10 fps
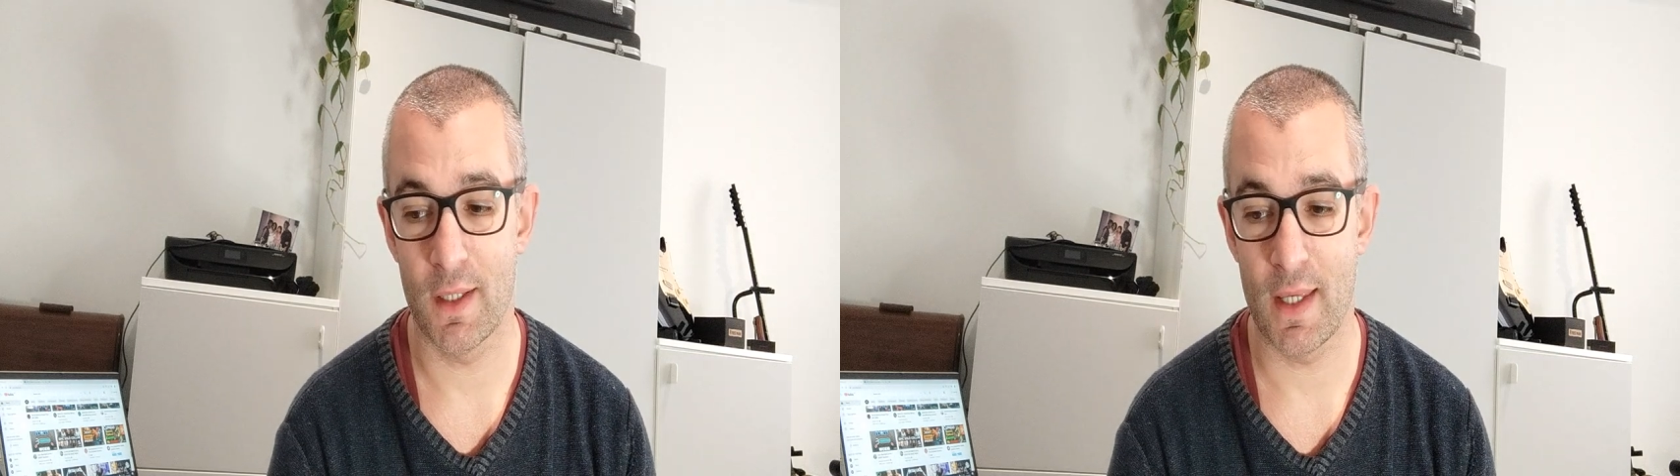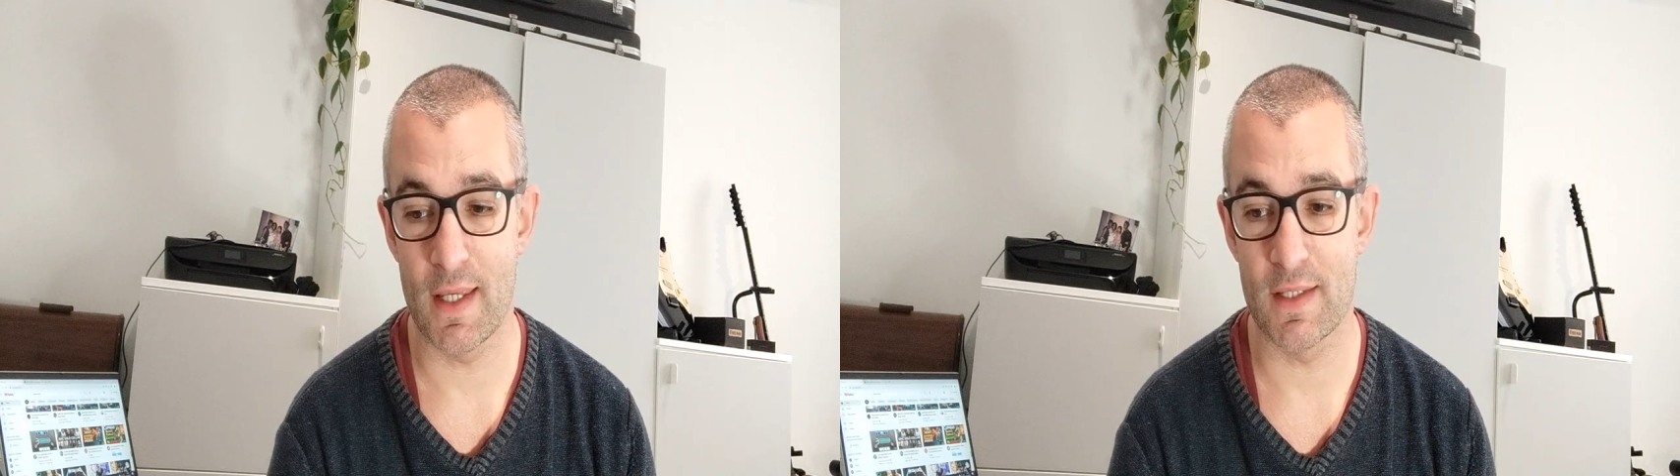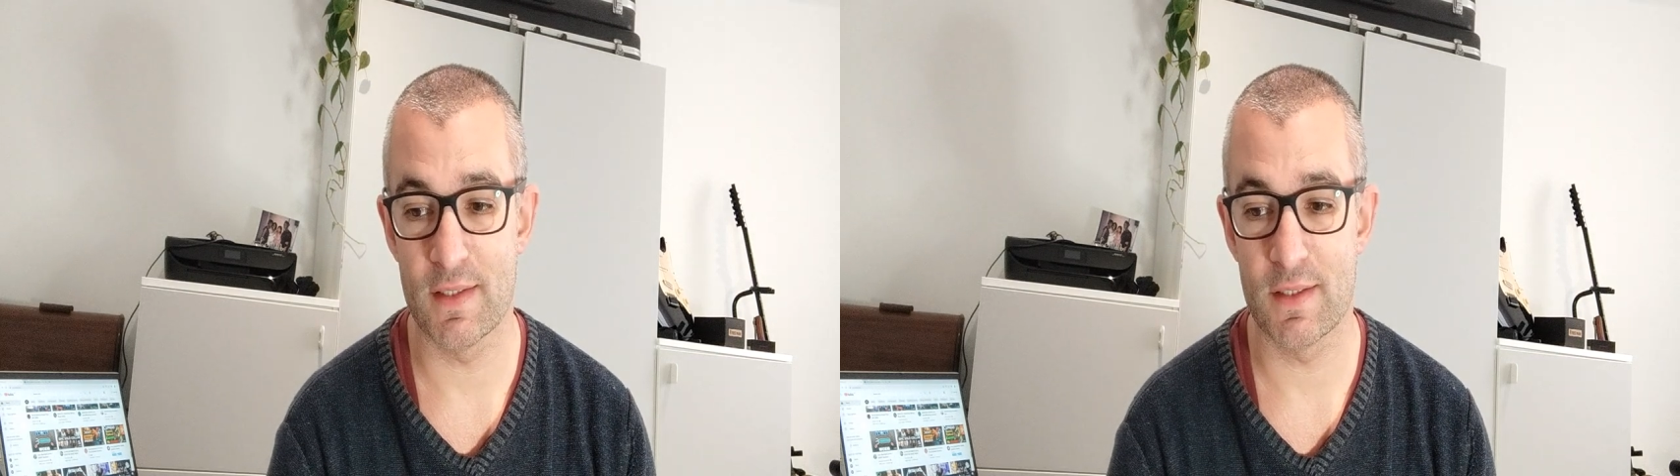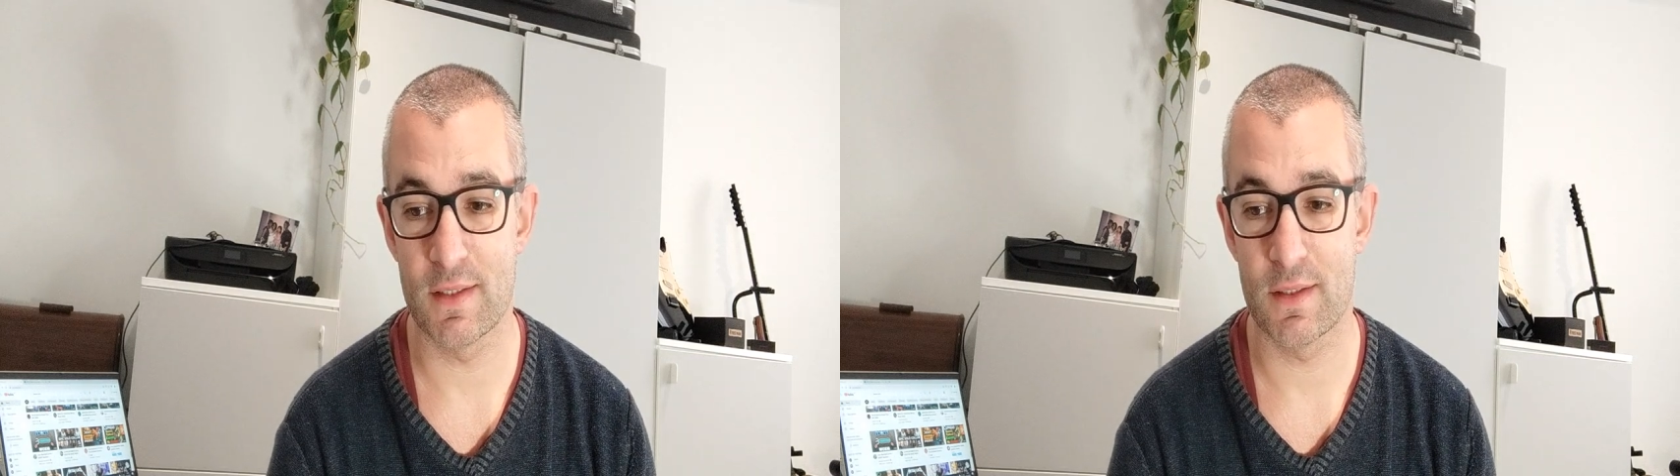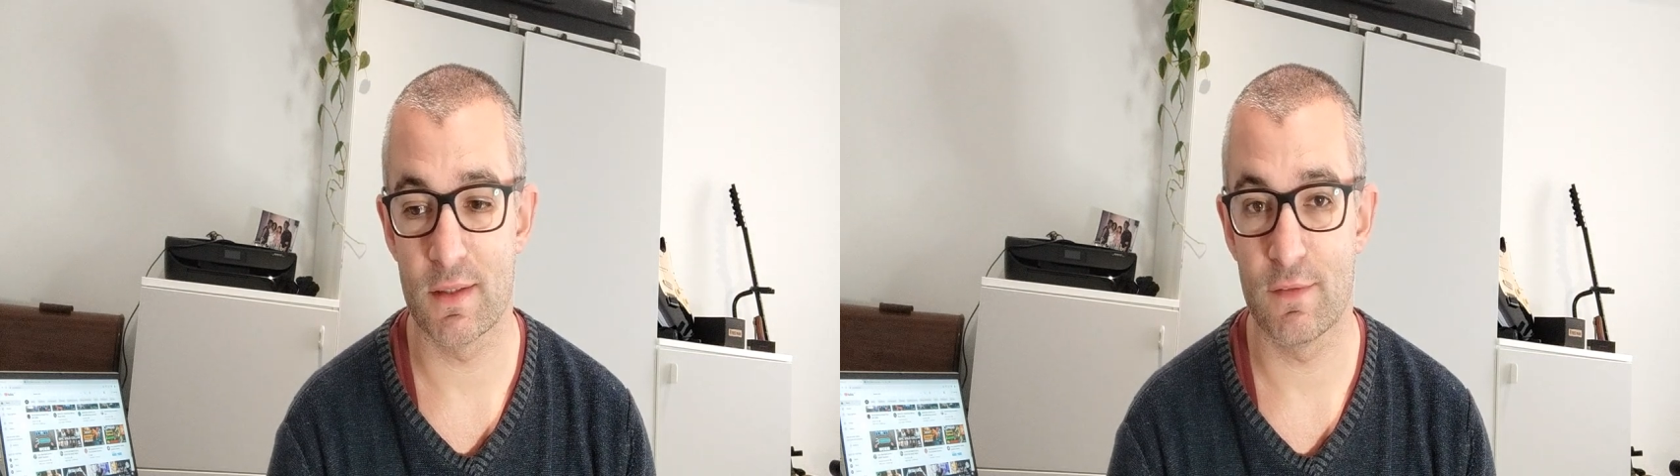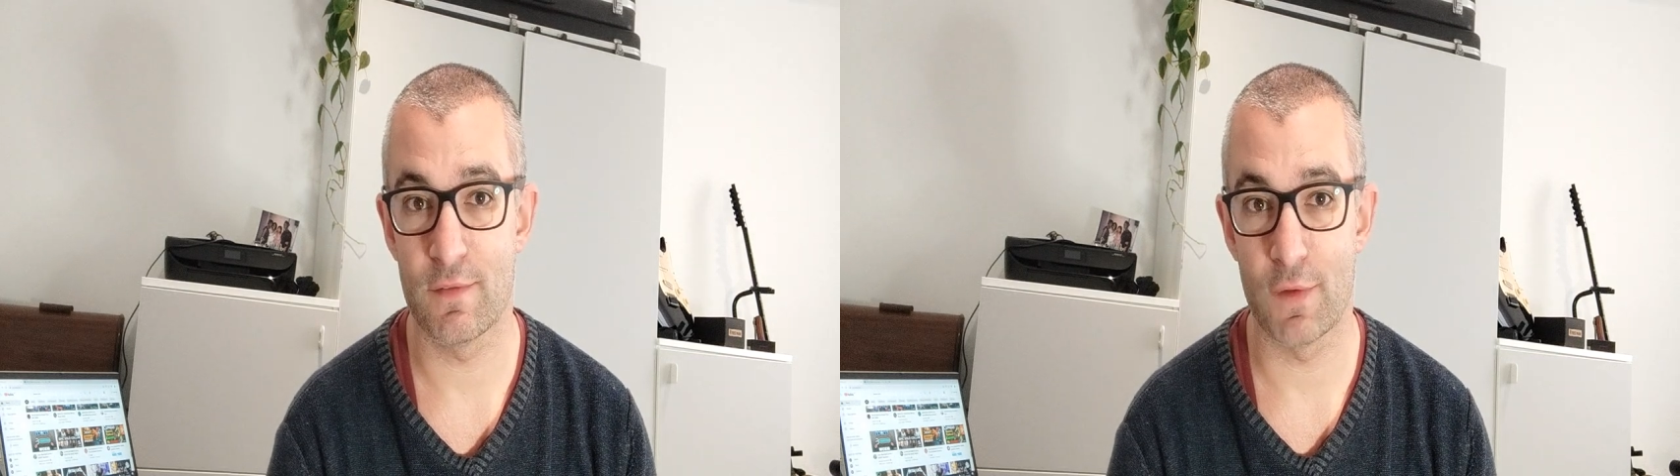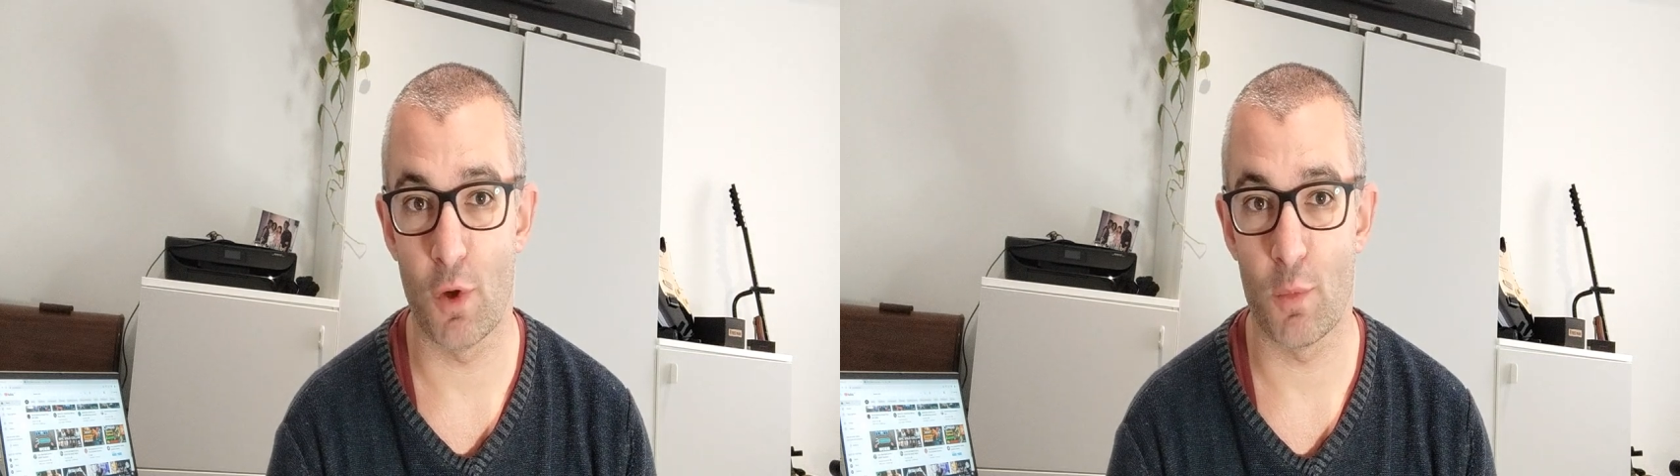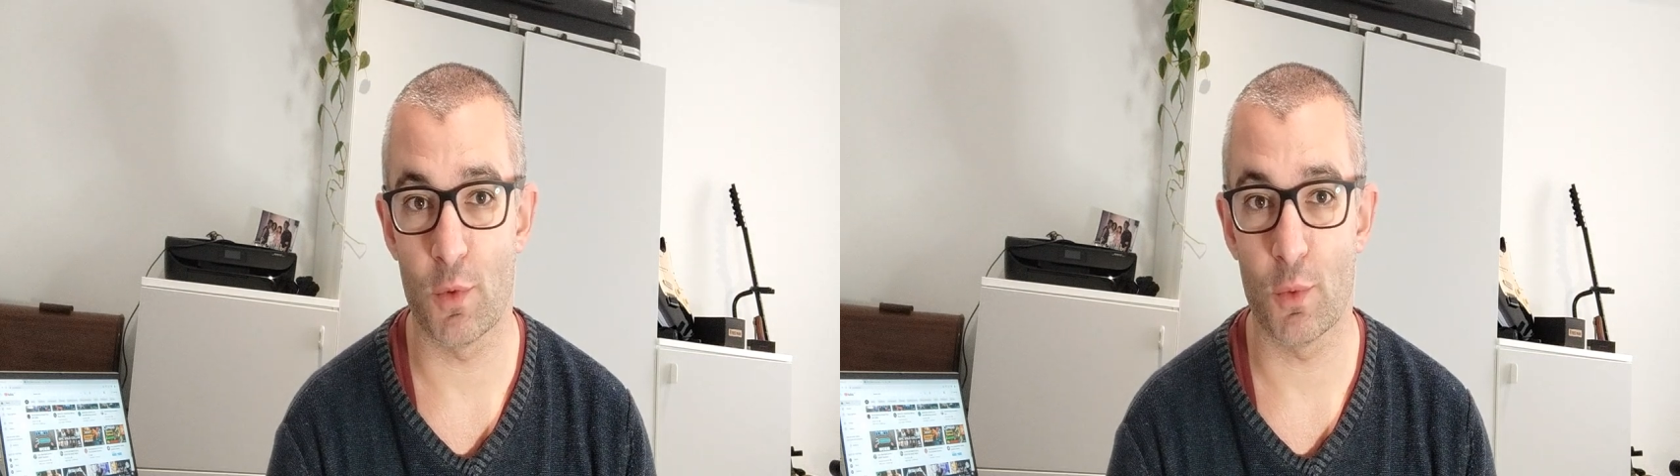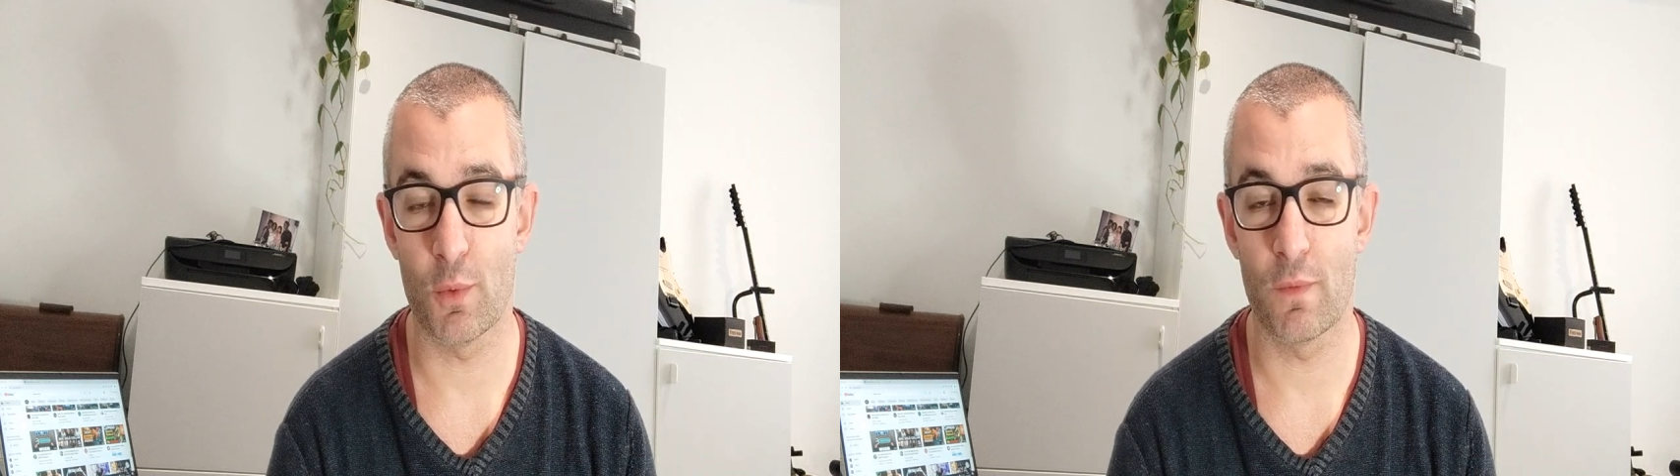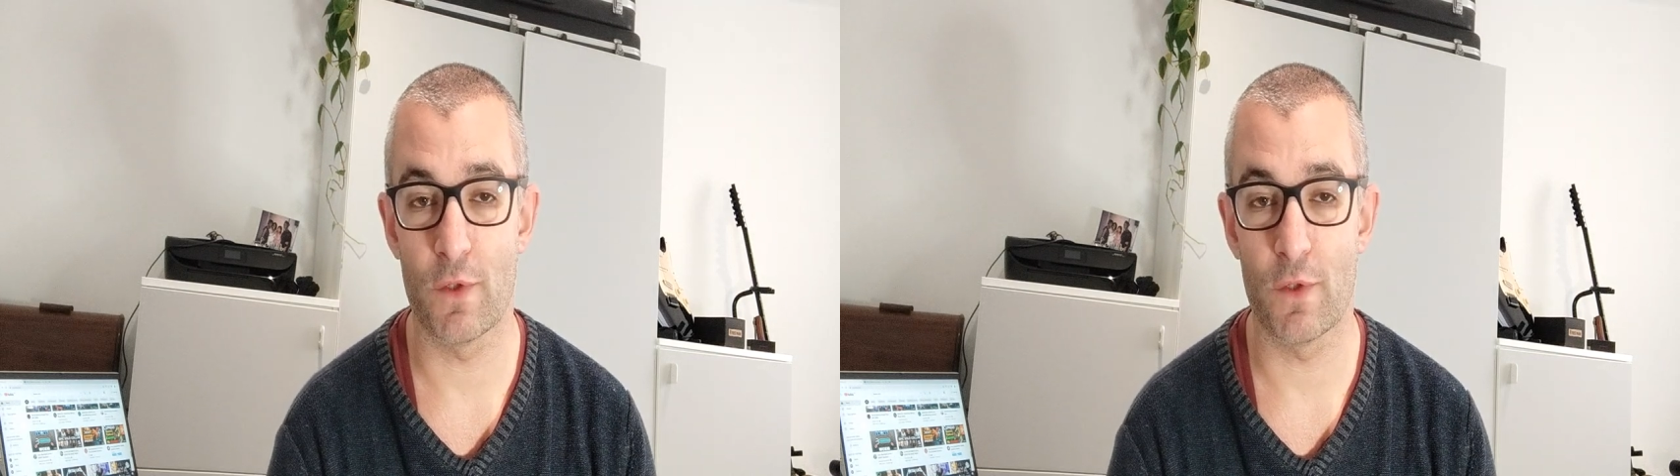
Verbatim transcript: is phenomenal.